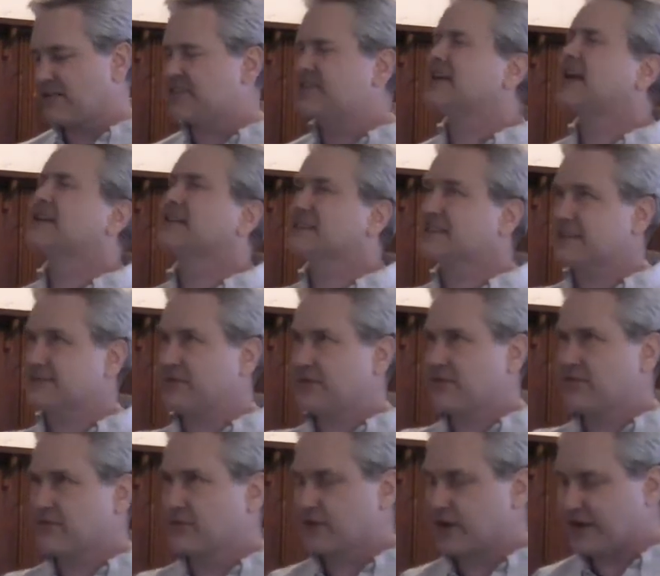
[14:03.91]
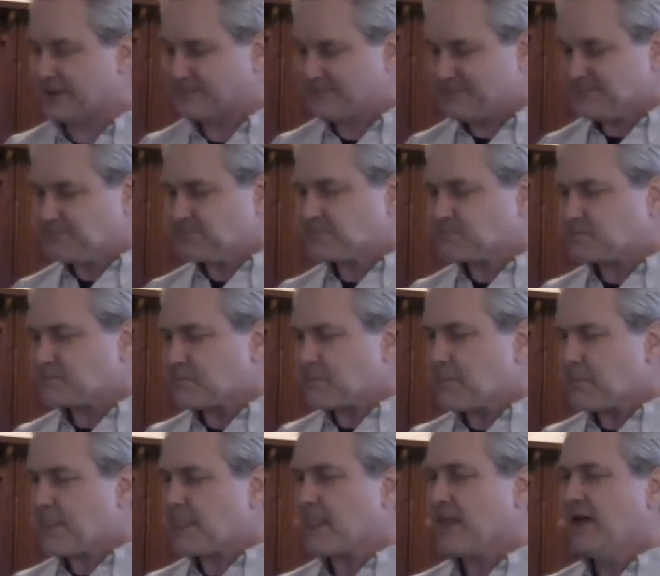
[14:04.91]
it's nineteen seventy-three,
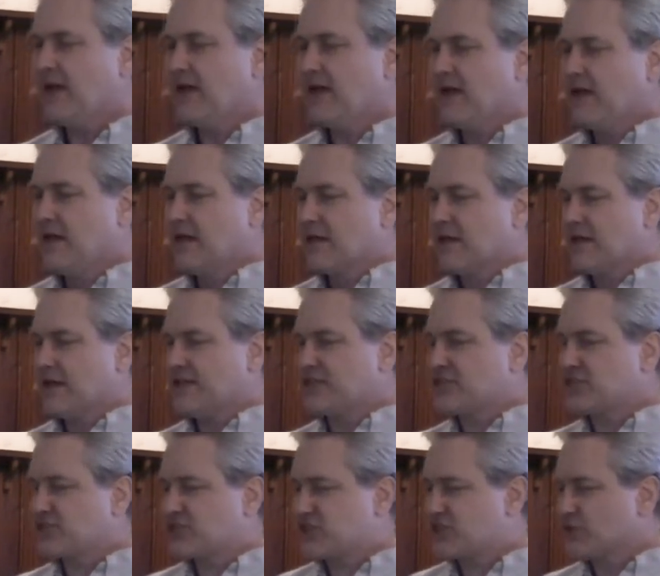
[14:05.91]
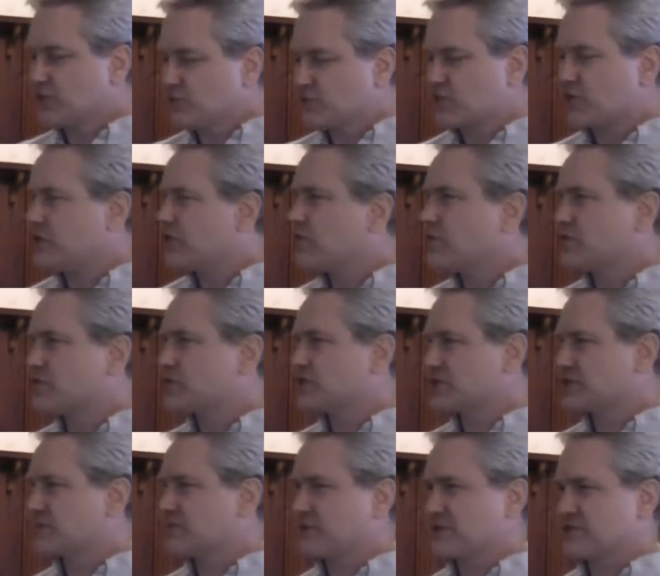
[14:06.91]
his children, who are
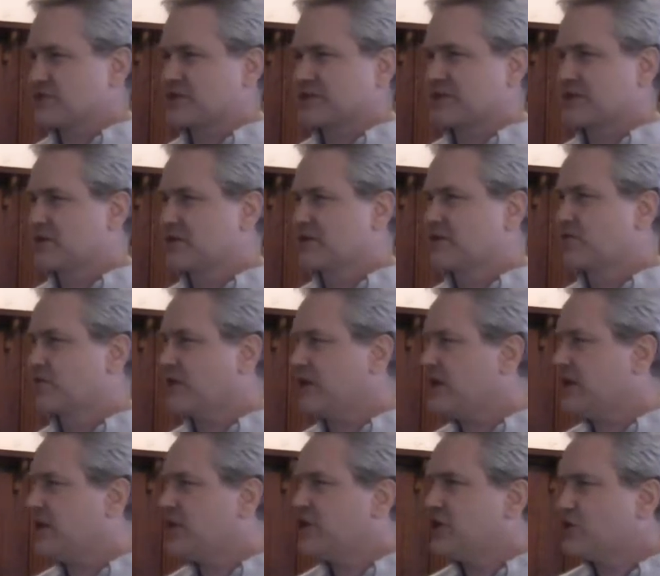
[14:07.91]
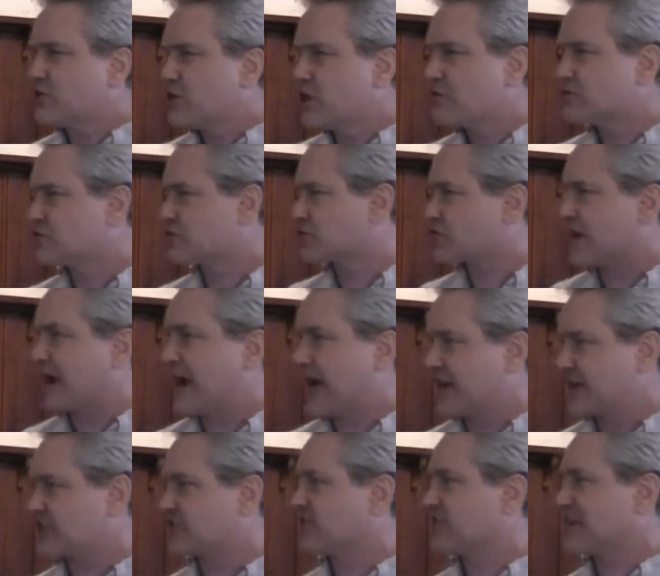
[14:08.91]
just a bunch of greedy Euro
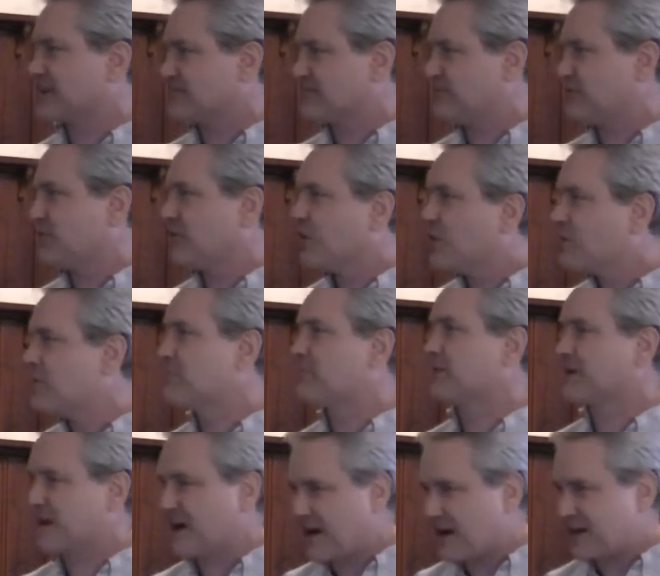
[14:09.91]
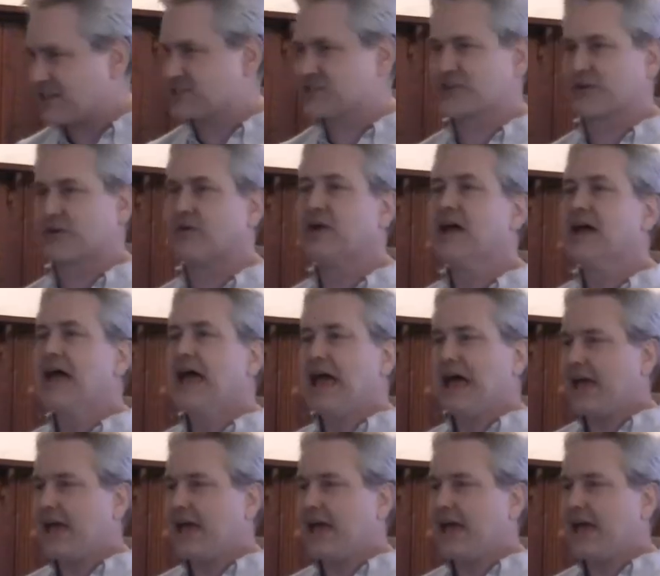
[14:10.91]
trash like Paloma Picasso,